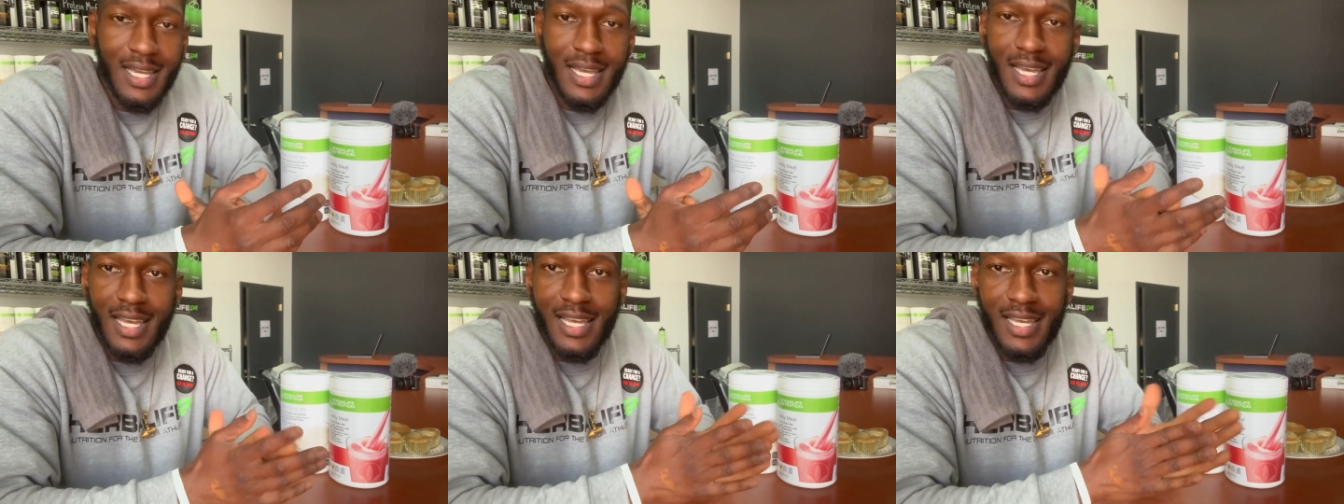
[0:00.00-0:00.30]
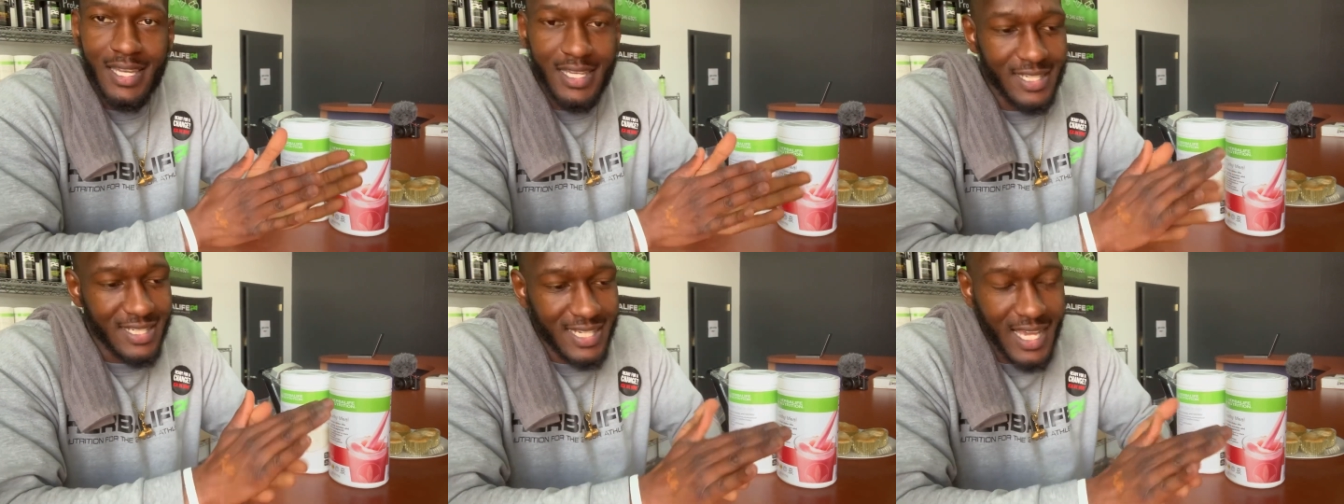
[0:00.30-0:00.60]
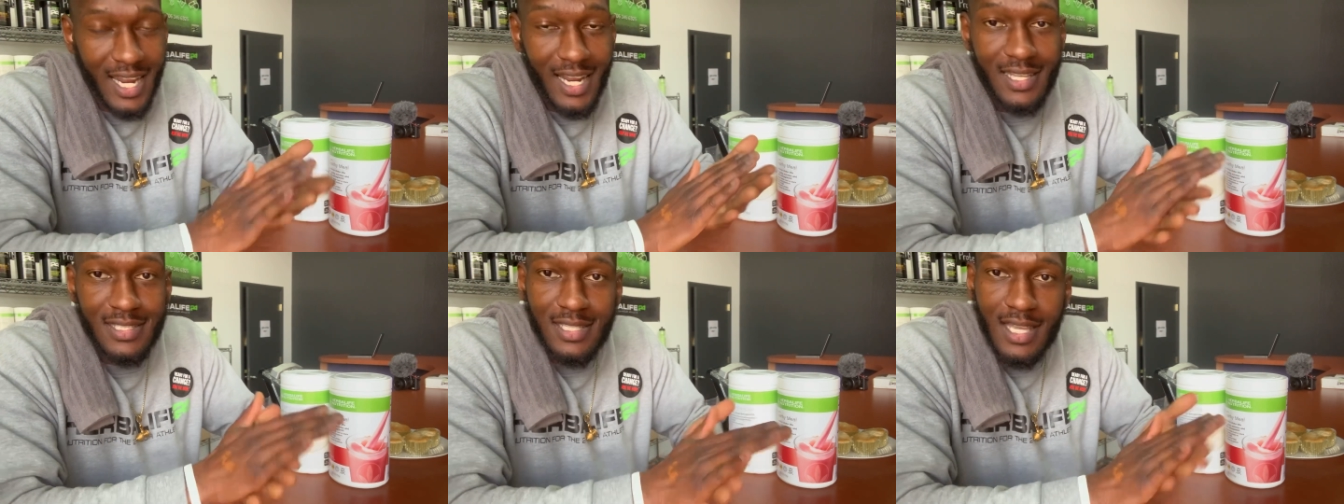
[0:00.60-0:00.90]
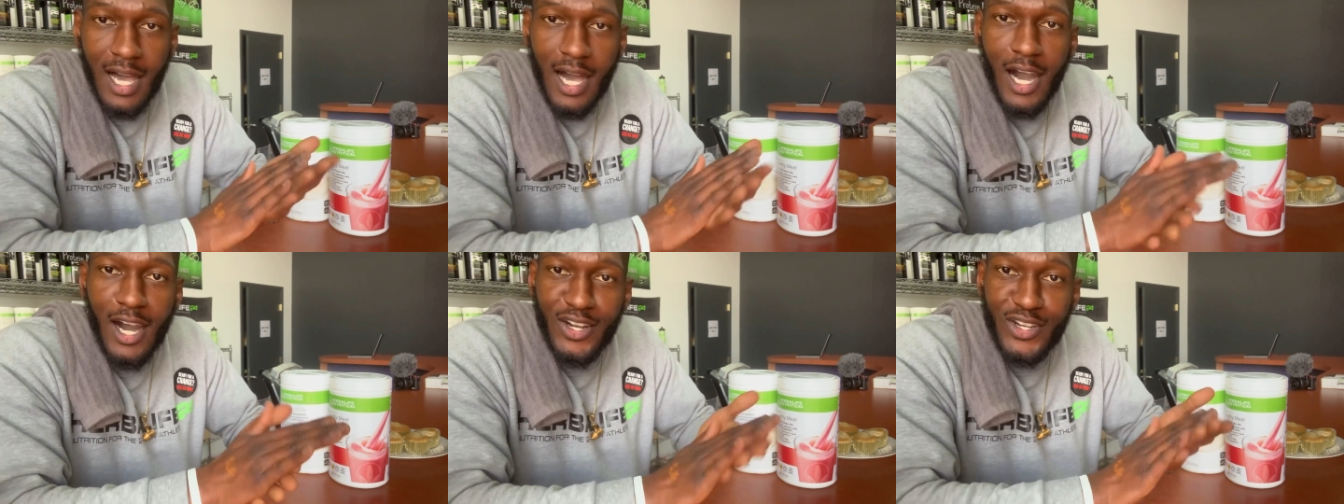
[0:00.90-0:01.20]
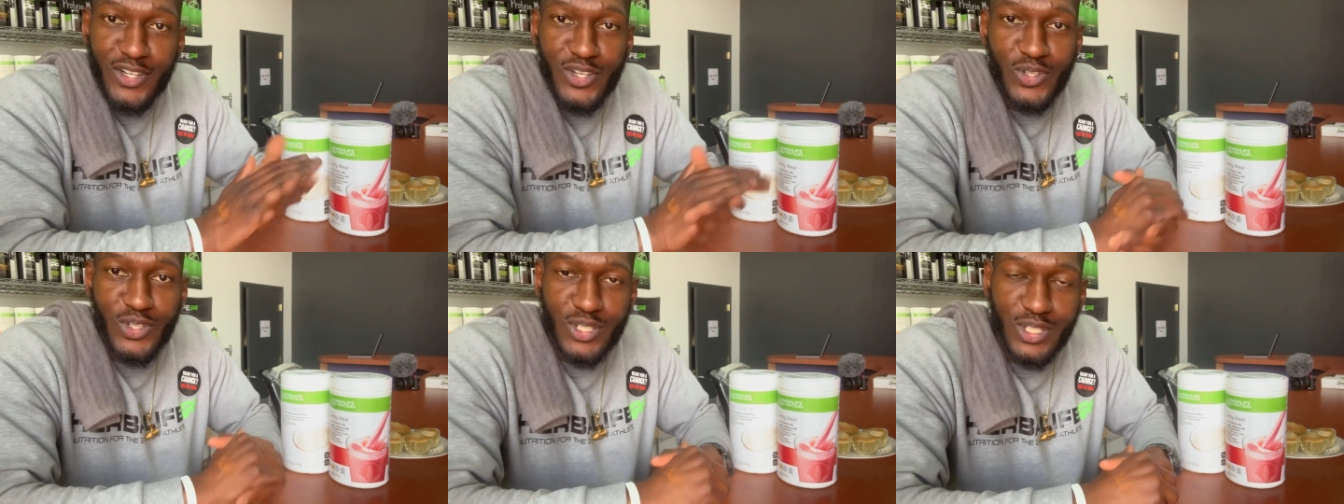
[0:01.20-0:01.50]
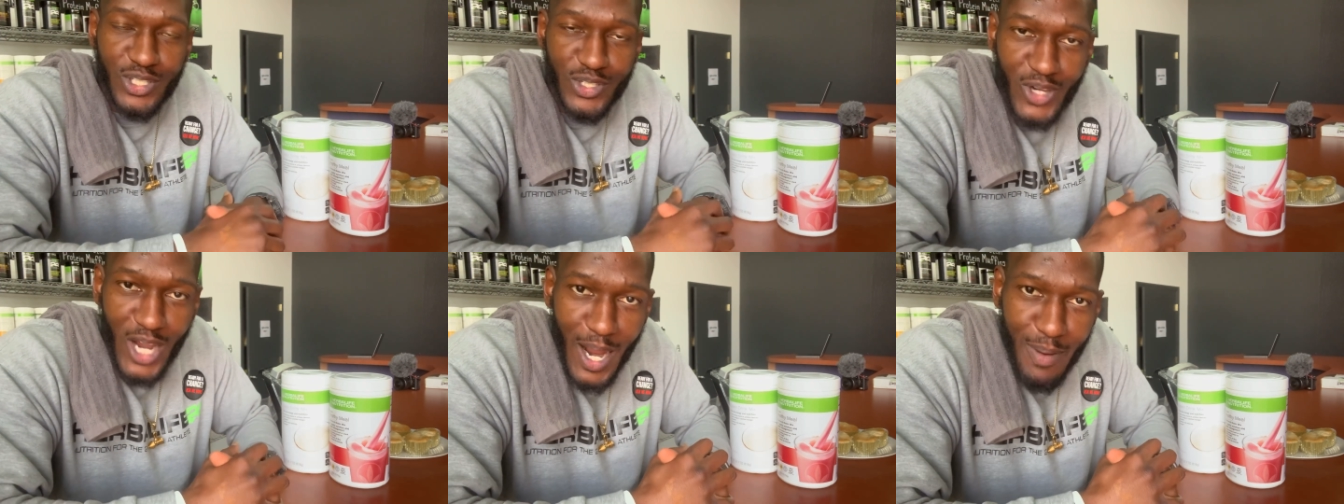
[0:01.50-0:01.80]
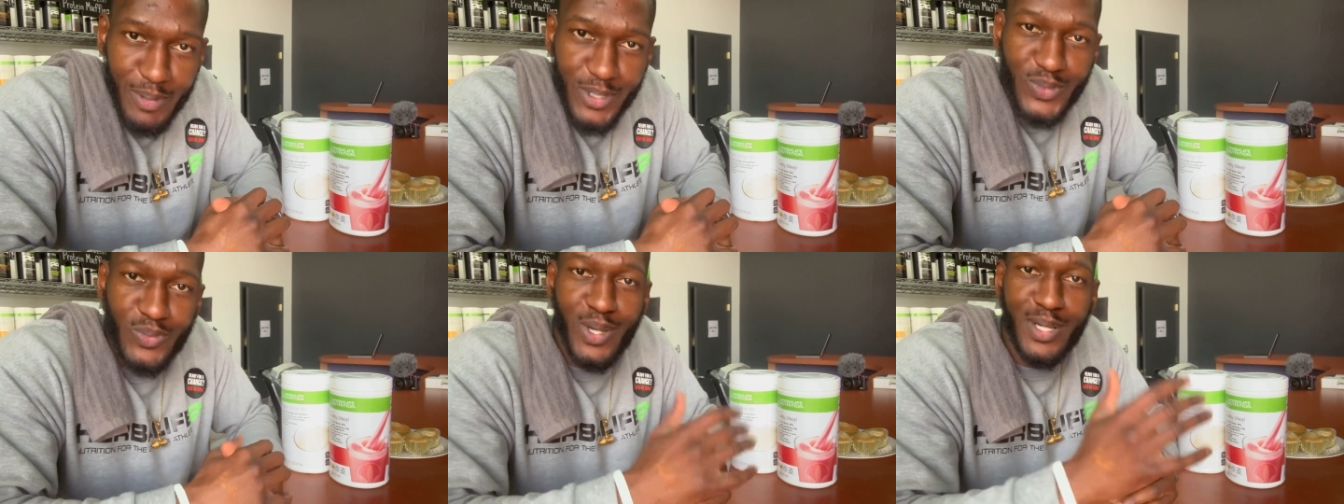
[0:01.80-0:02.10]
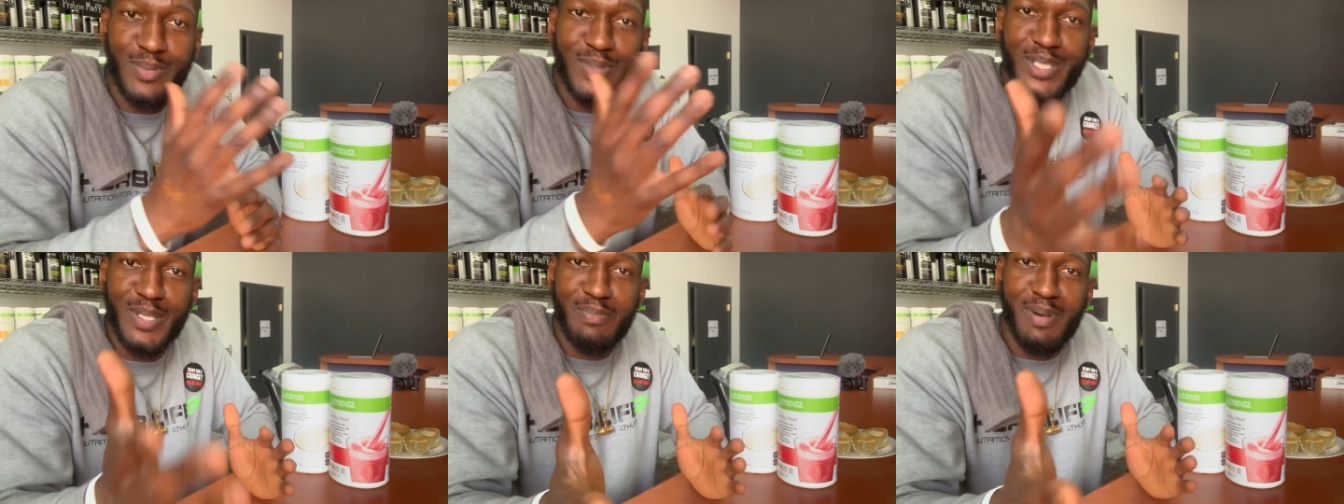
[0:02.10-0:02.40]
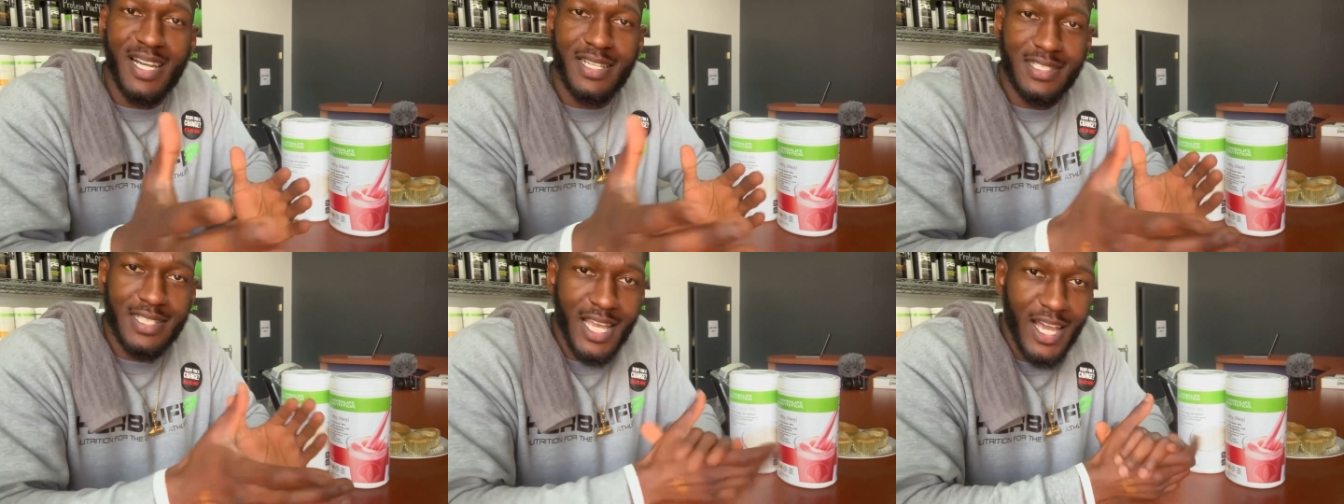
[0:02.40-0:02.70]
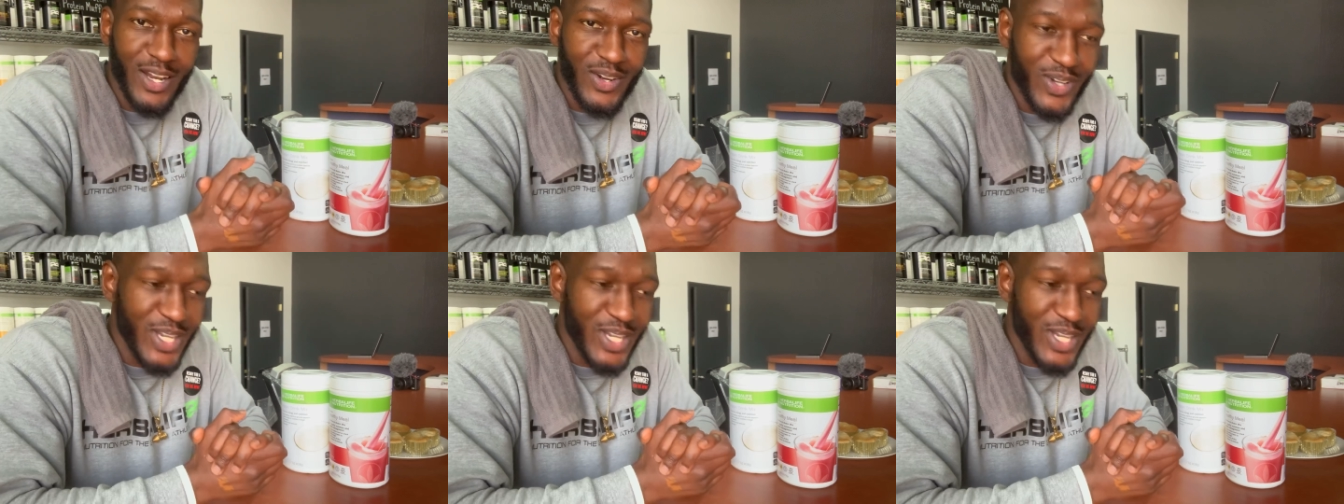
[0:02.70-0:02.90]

And shout out to all the new subscribers. Welcome to my channel.